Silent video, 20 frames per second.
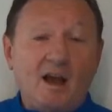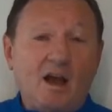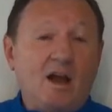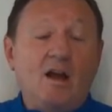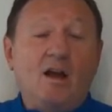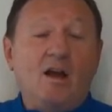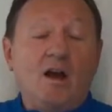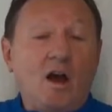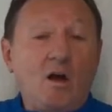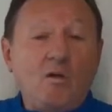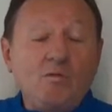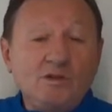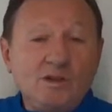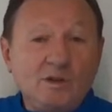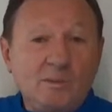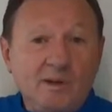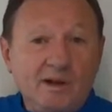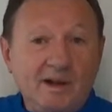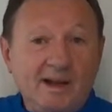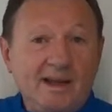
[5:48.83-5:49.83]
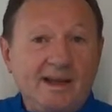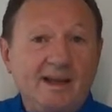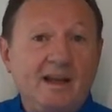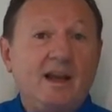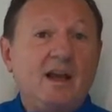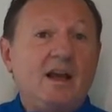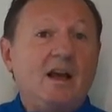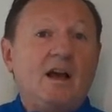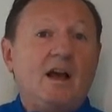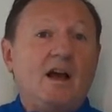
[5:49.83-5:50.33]
ultimately
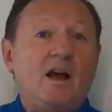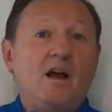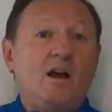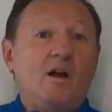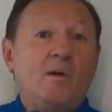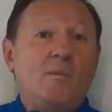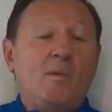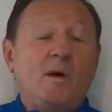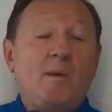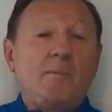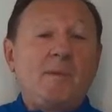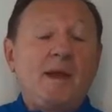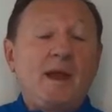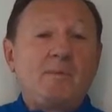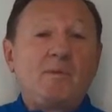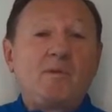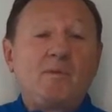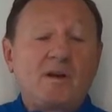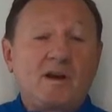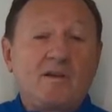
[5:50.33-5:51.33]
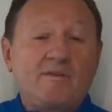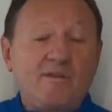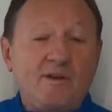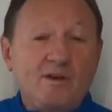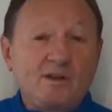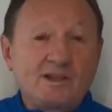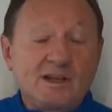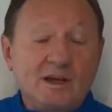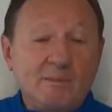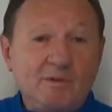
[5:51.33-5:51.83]
when people
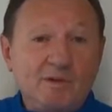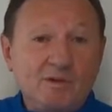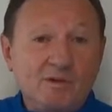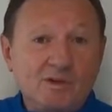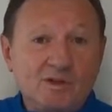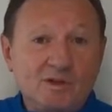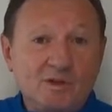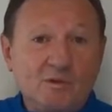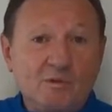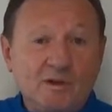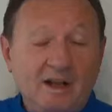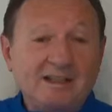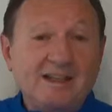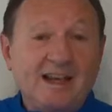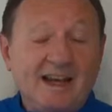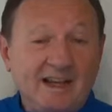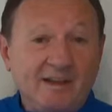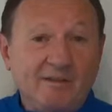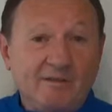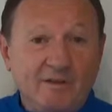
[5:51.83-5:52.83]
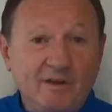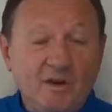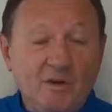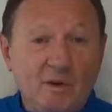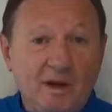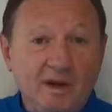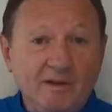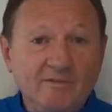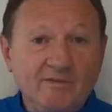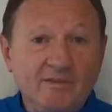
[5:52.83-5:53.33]
first come to your school, that's how they
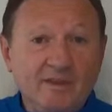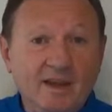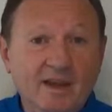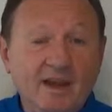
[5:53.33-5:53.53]
view it.